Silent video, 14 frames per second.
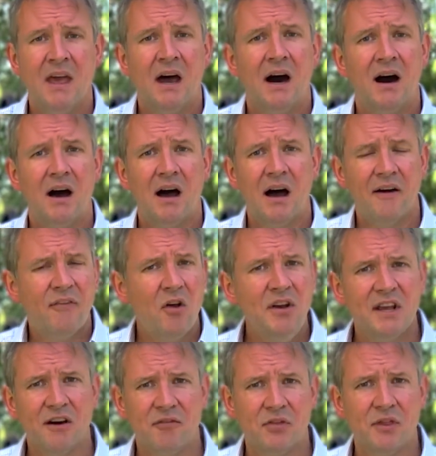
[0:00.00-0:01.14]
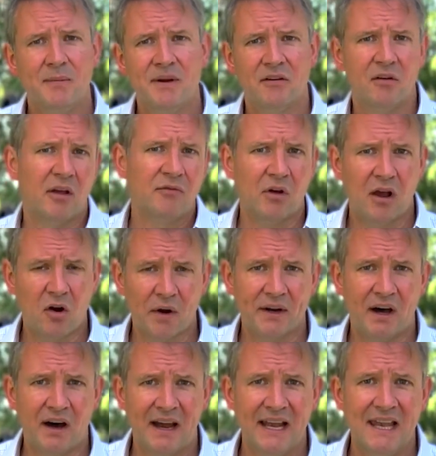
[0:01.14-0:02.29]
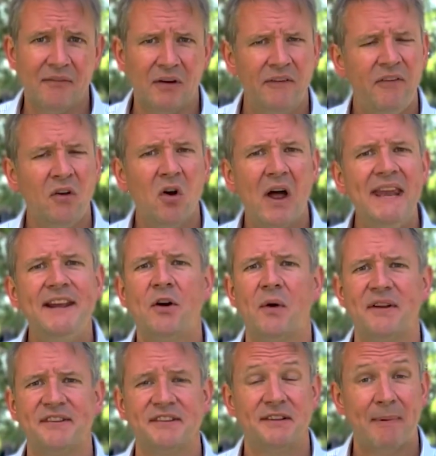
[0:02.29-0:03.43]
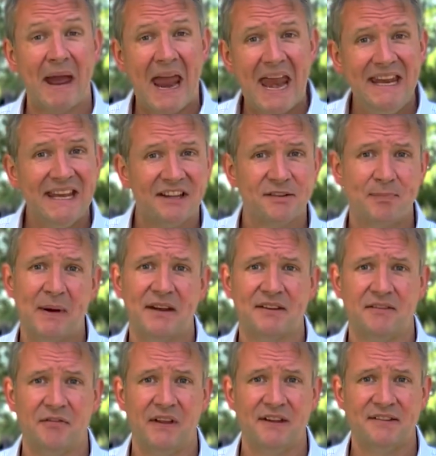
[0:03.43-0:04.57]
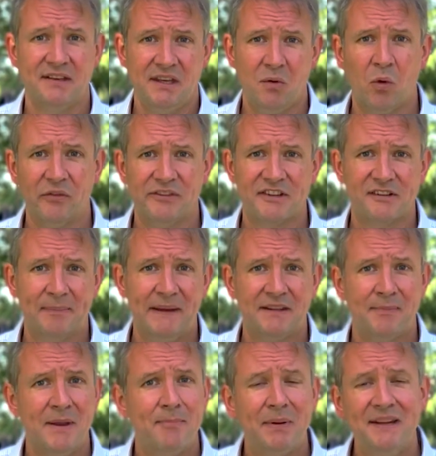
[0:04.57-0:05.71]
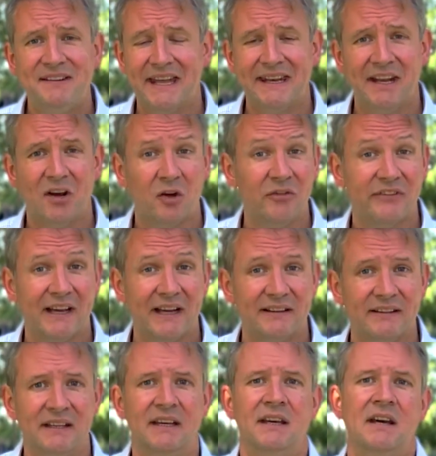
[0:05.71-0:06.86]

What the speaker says: I've only covered them at quite a high level. If you've got any questions about any aspects of this and you want to speak to me, please get in contact.